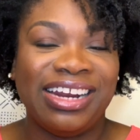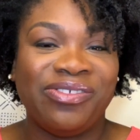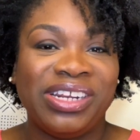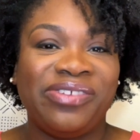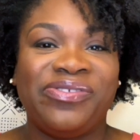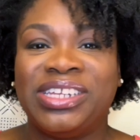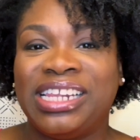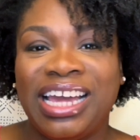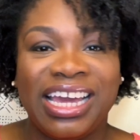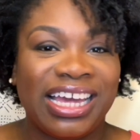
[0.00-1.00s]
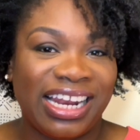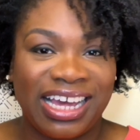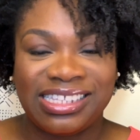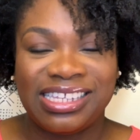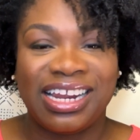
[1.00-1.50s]
And I really feel like
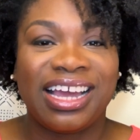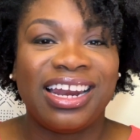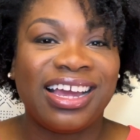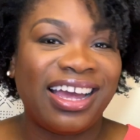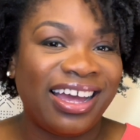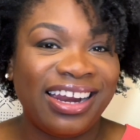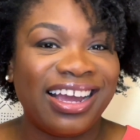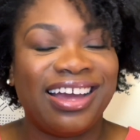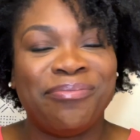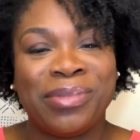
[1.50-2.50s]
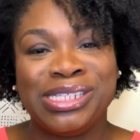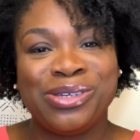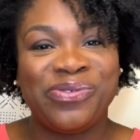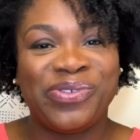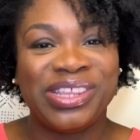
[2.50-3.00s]
I said, I got a cut, I got my
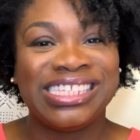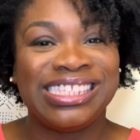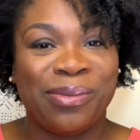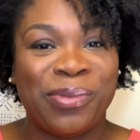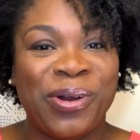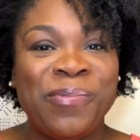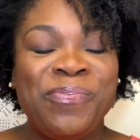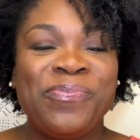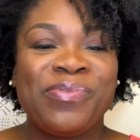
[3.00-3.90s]
due for the summer.